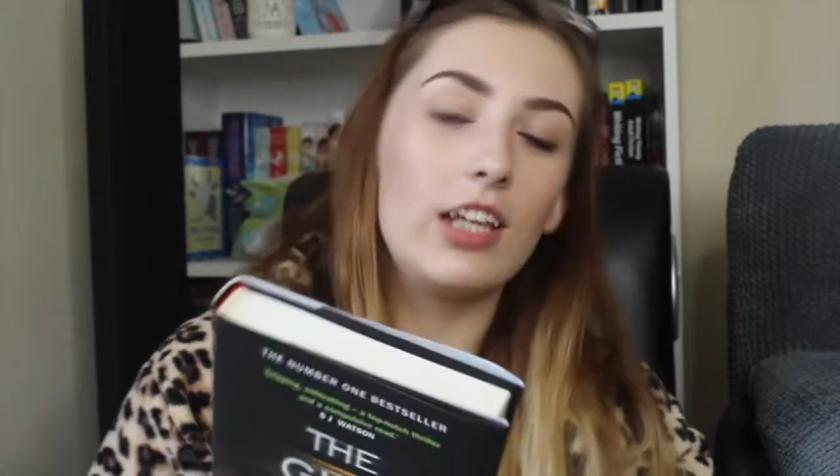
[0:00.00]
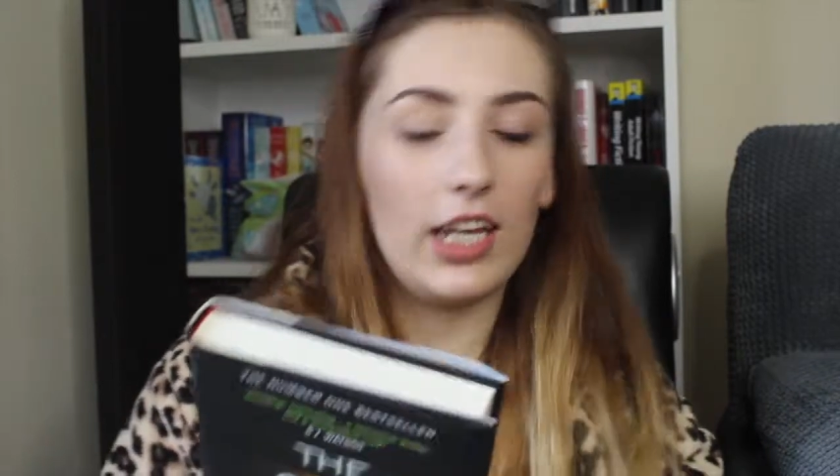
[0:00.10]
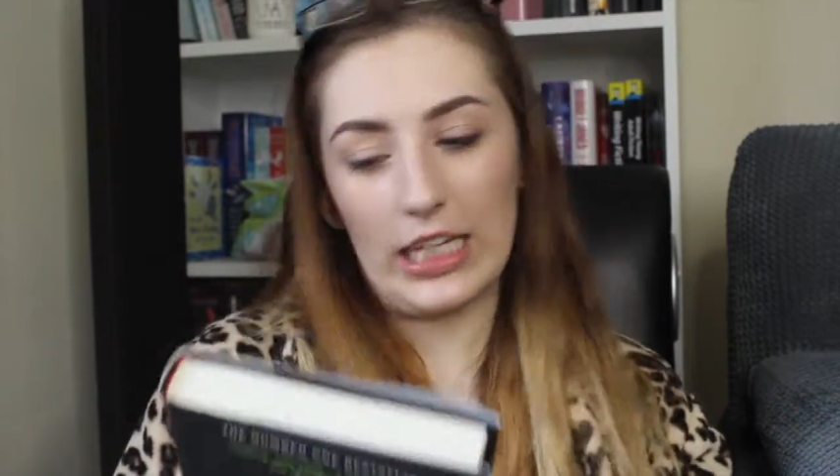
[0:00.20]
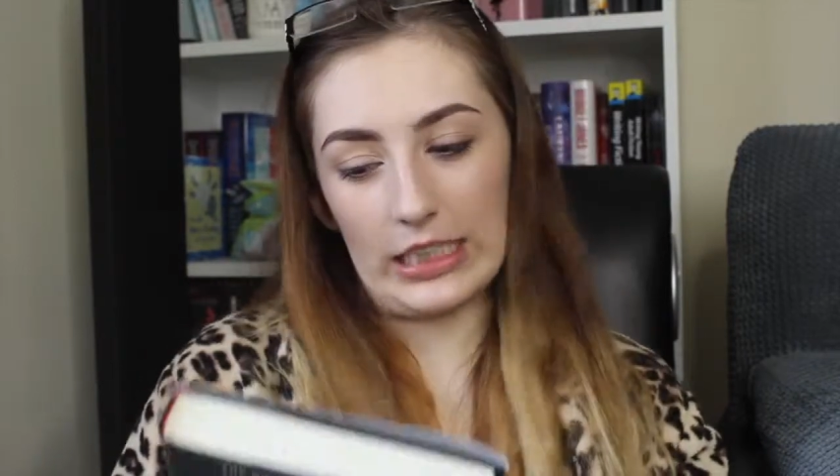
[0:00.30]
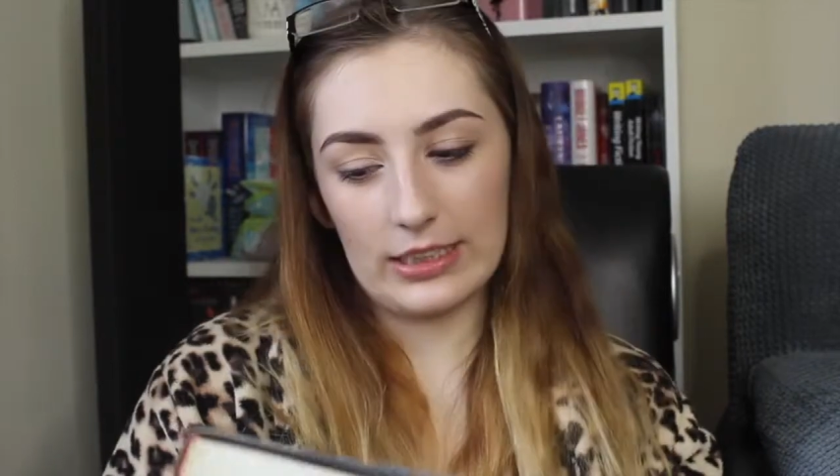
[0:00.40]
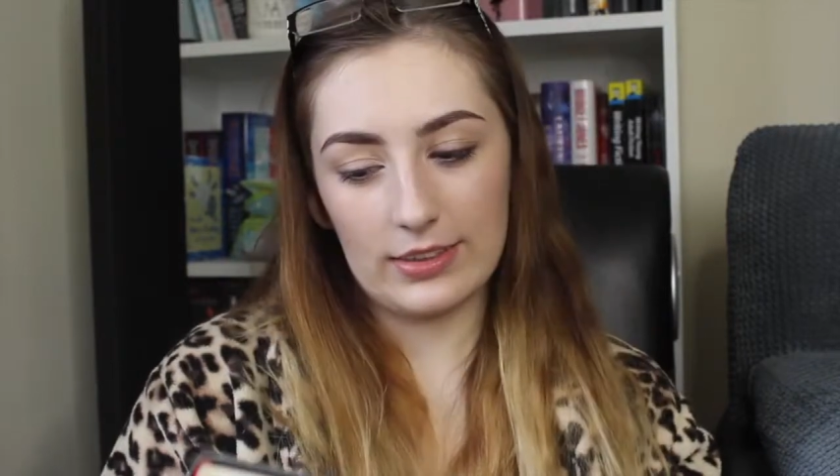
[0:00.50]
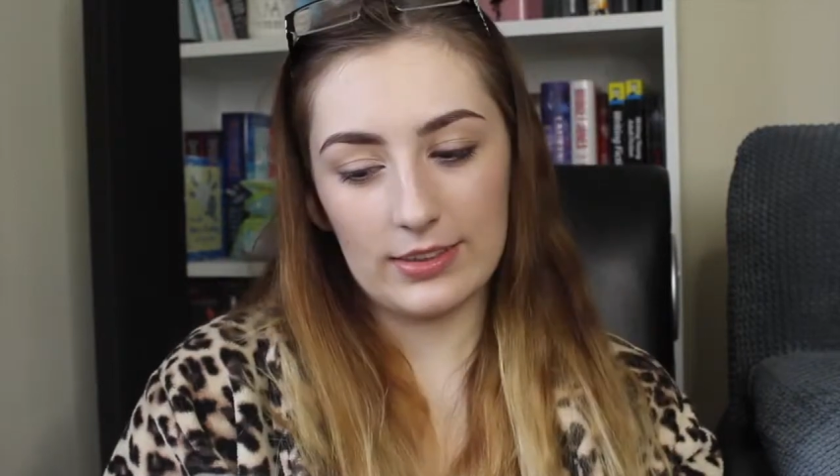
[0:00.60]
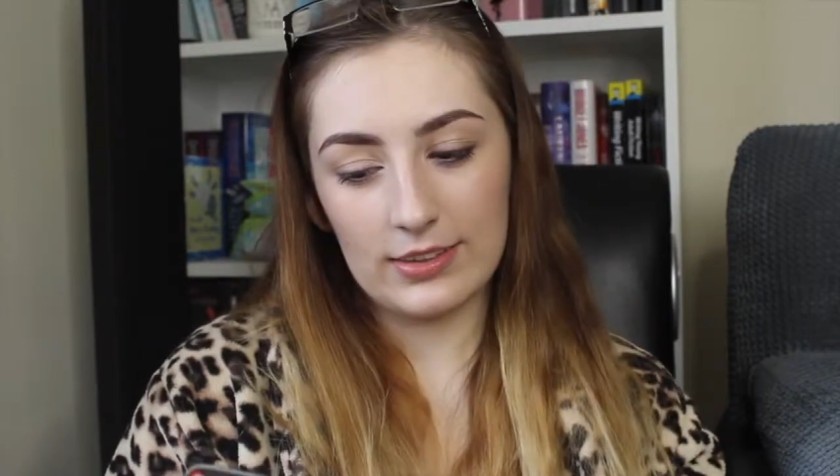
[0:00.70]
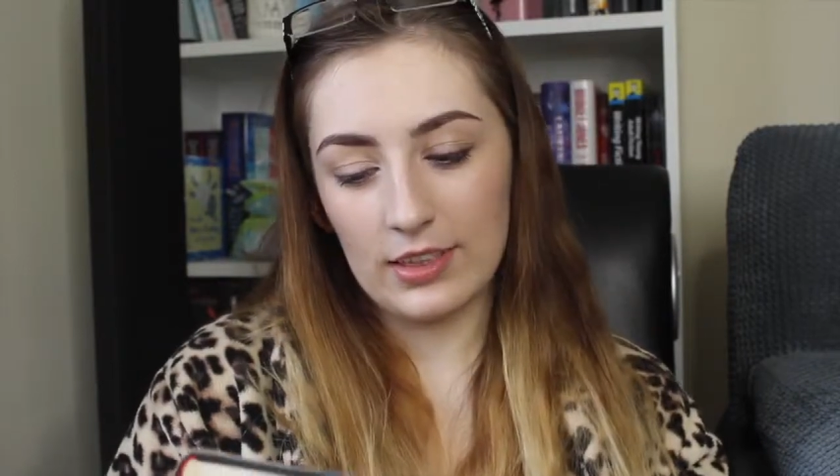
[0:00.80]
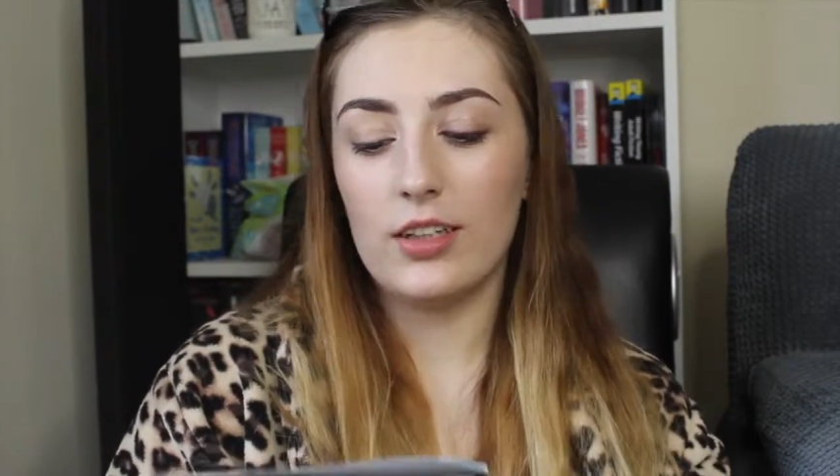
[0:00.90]

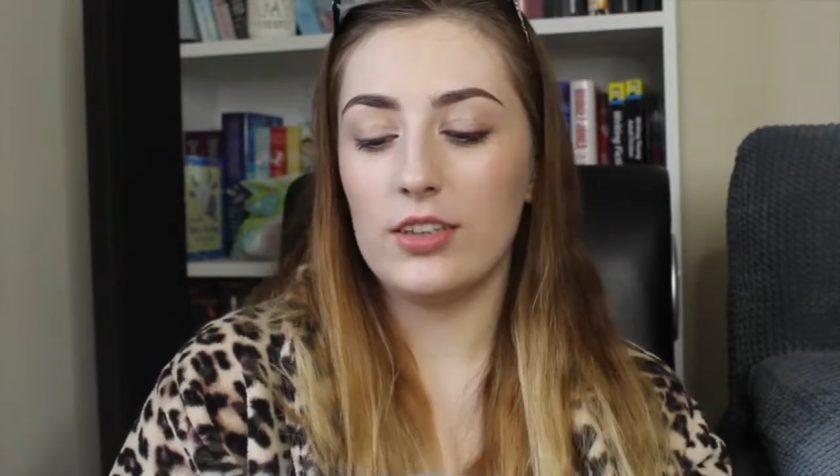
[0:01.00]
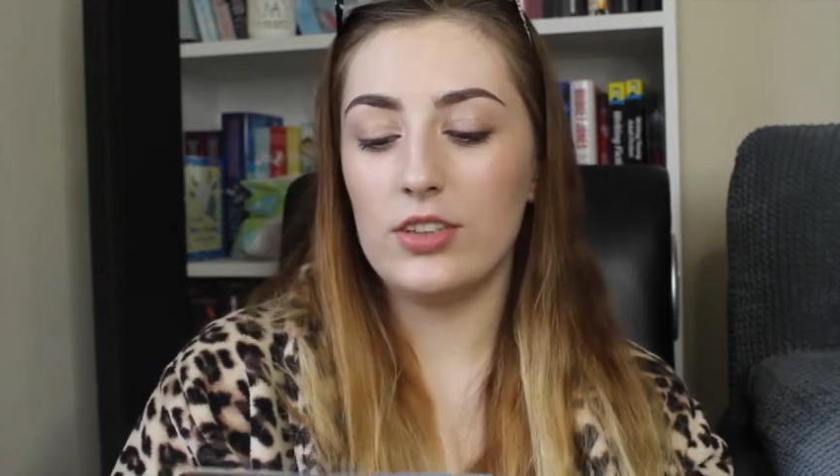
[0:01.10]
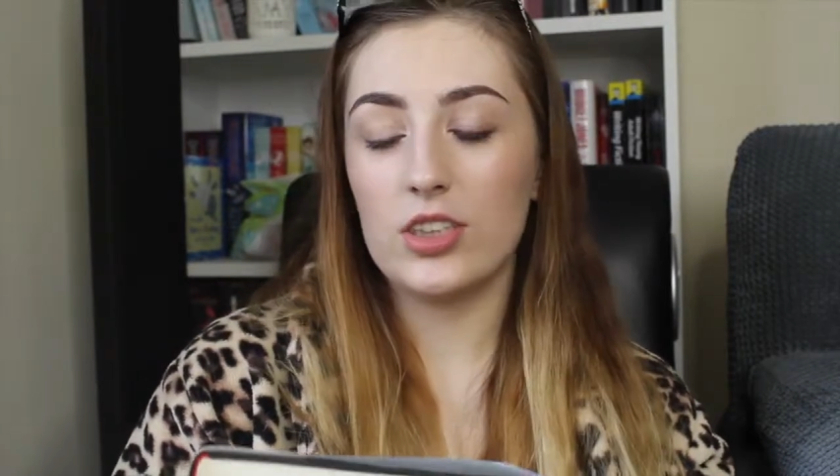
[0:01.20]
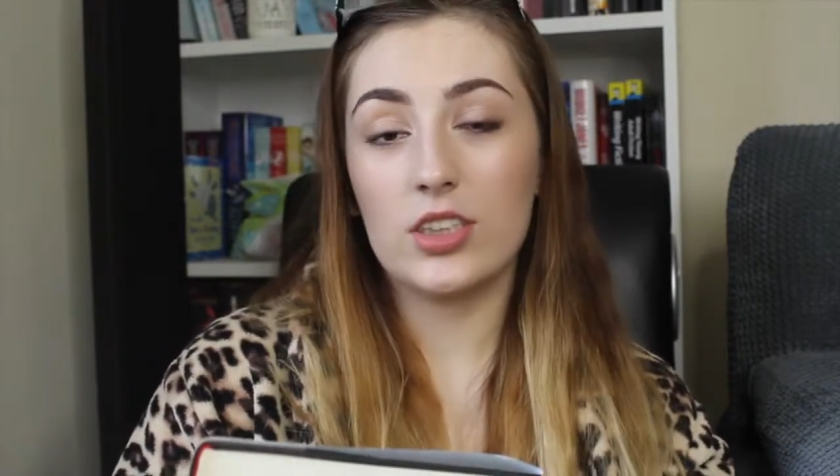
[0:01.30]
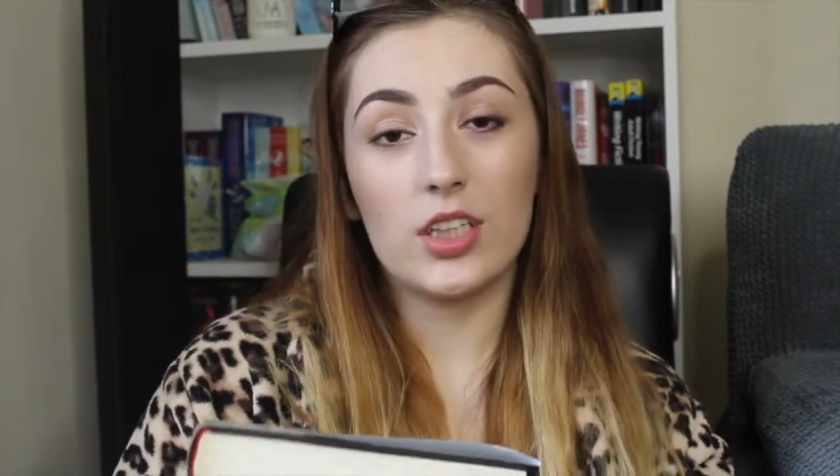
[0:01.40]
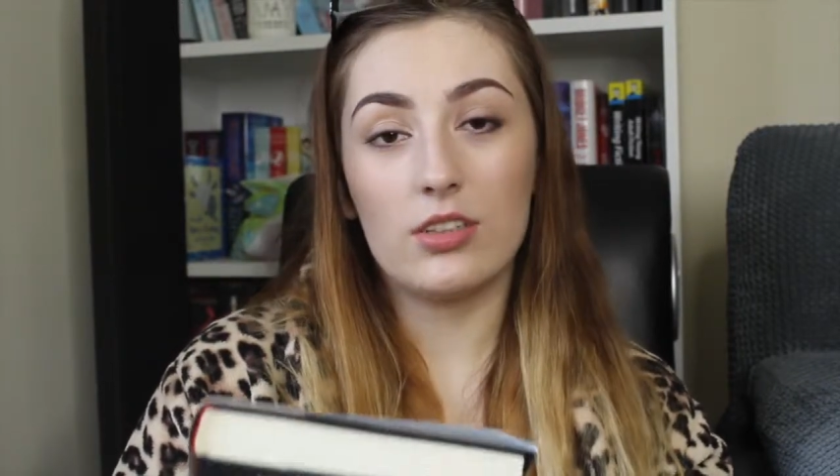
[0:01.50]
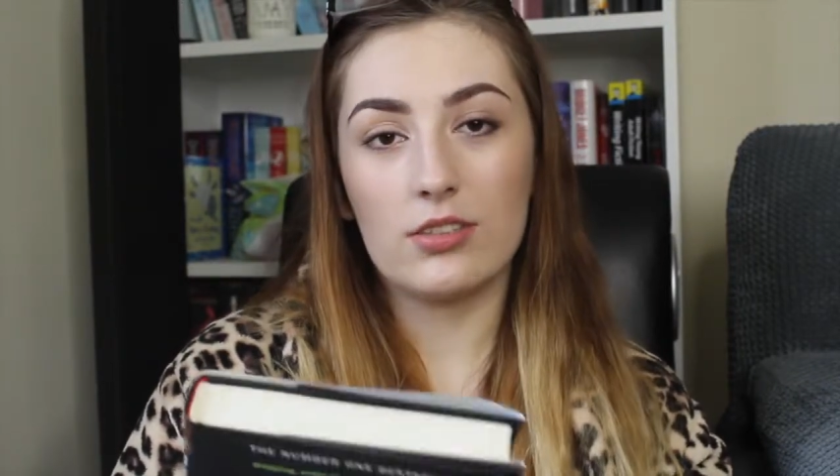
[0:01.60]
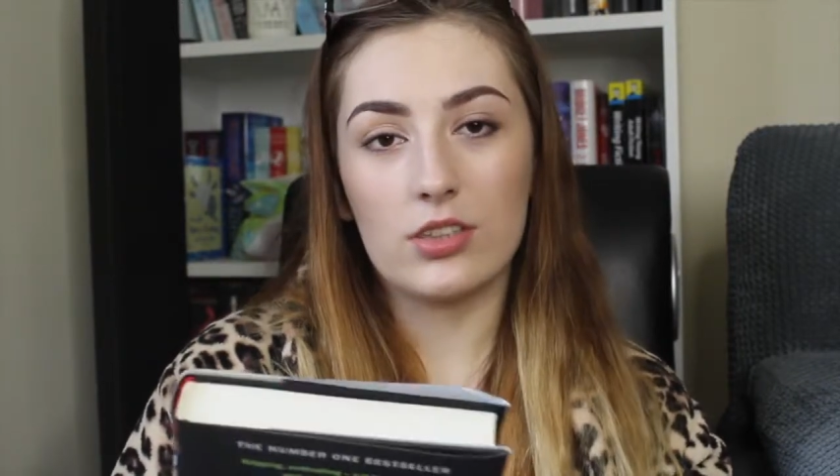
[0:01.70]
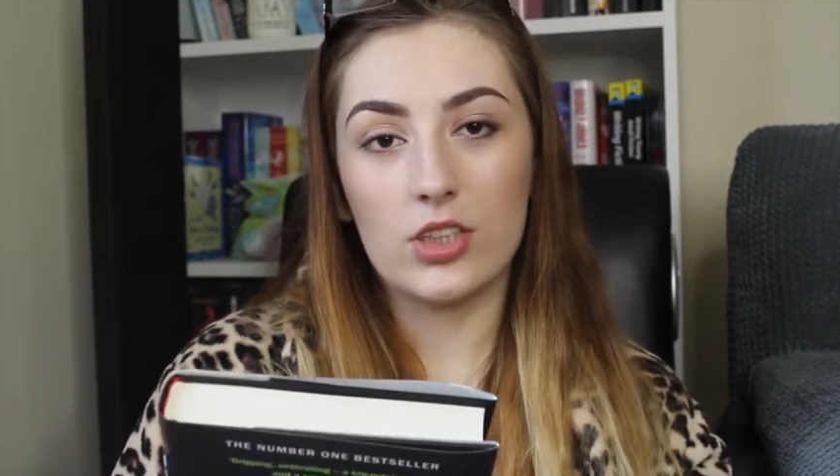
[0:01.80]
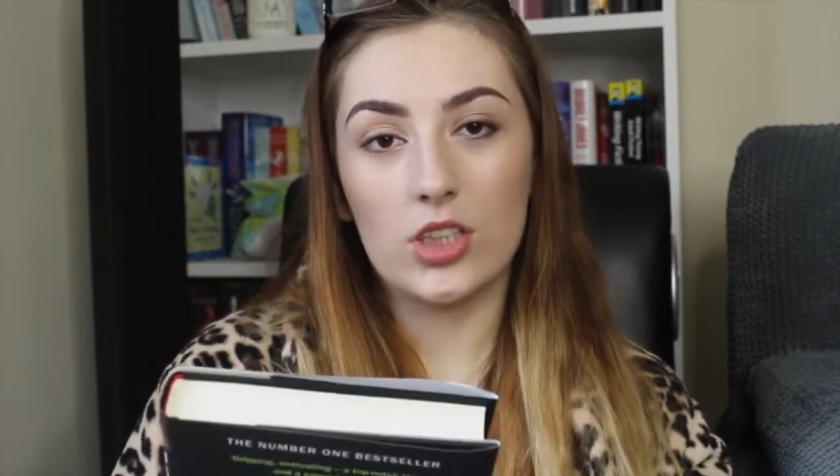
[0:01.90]
lists just goes to